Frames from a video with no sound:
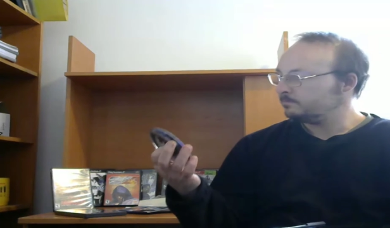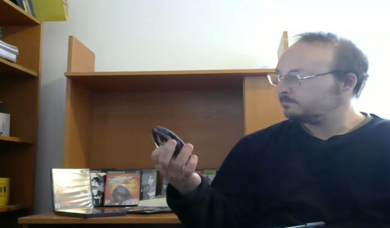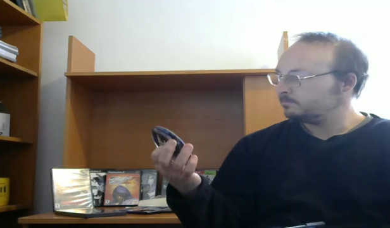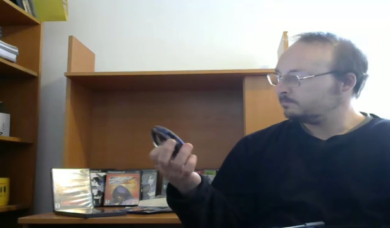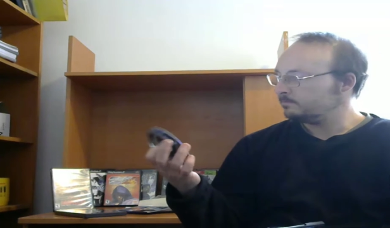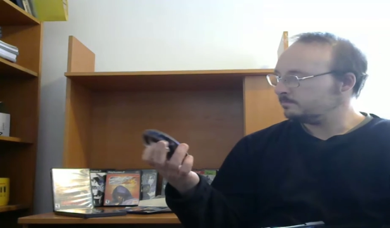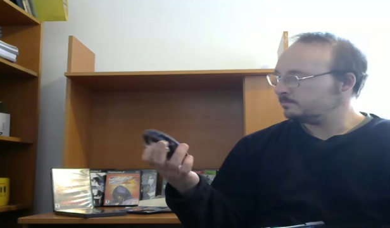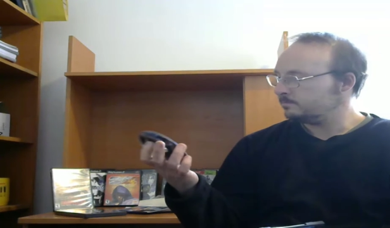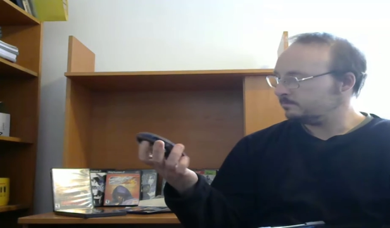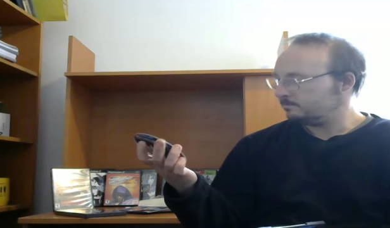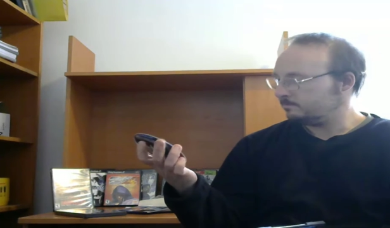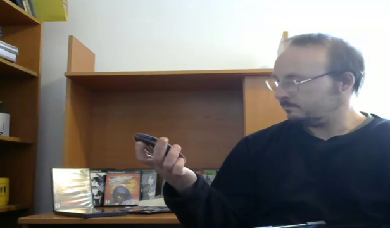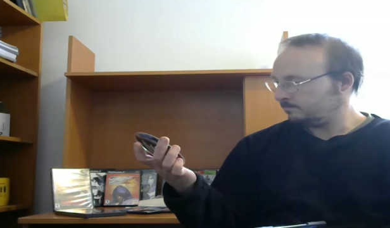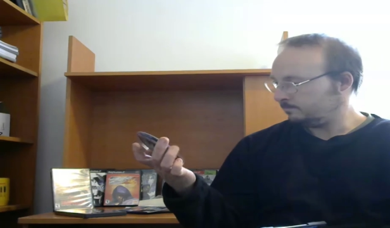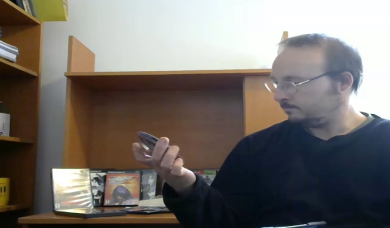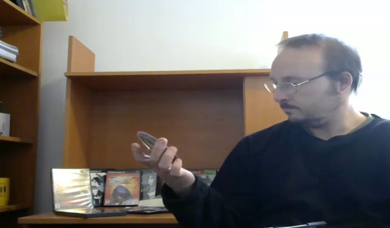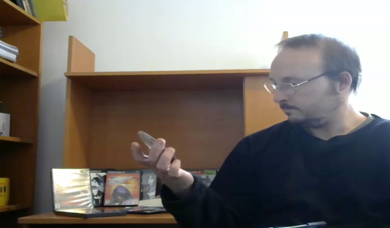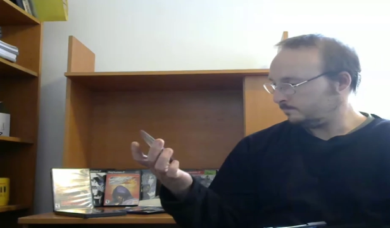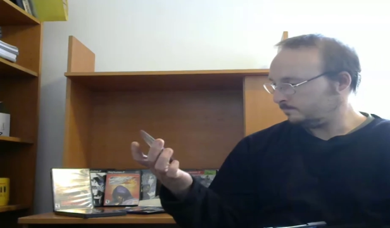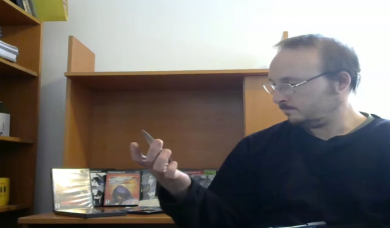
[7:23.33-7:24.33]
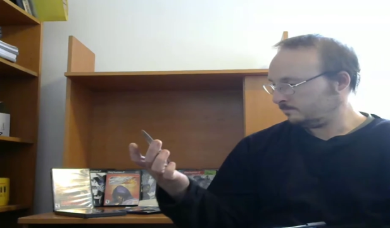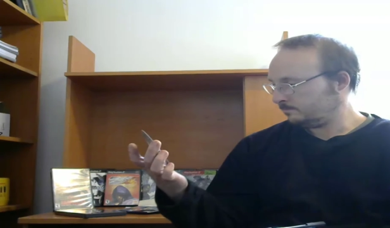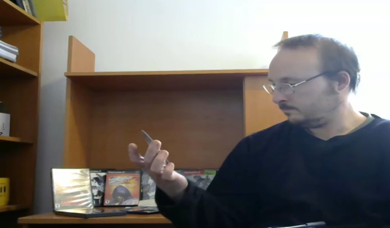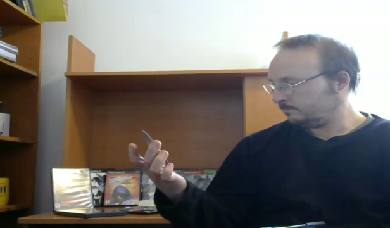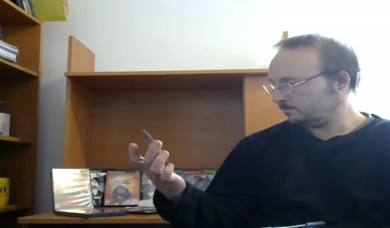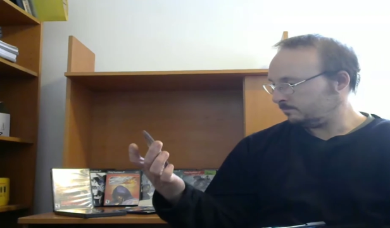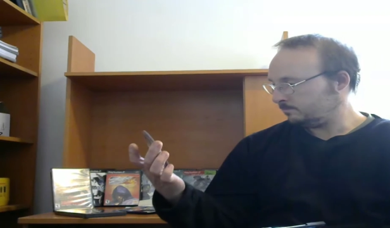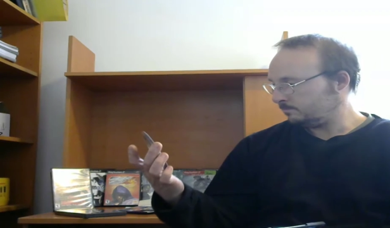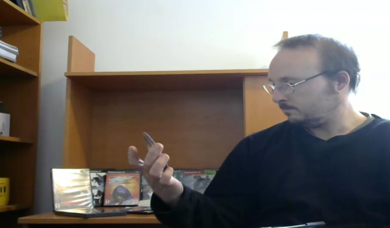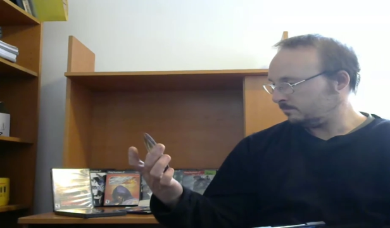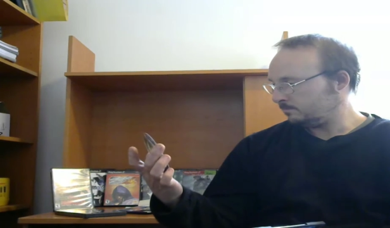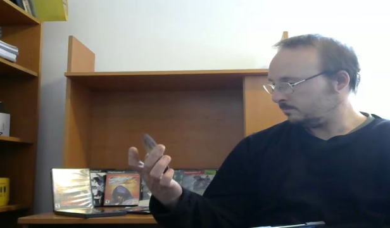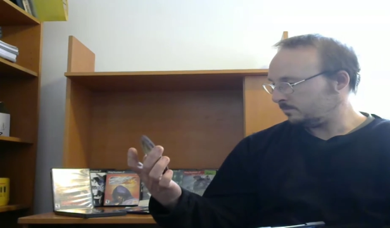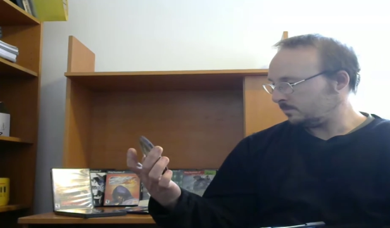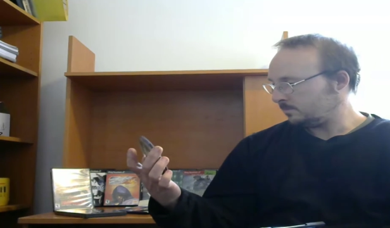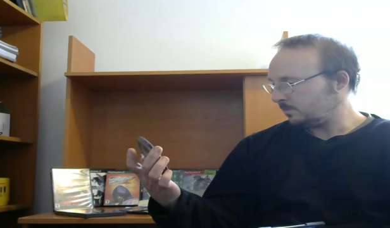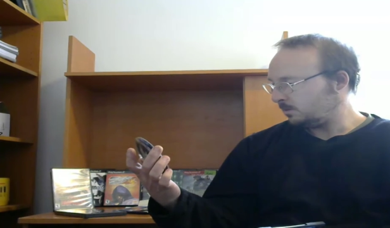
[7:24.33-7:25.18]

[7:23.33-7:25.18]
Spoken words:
Nothing is said.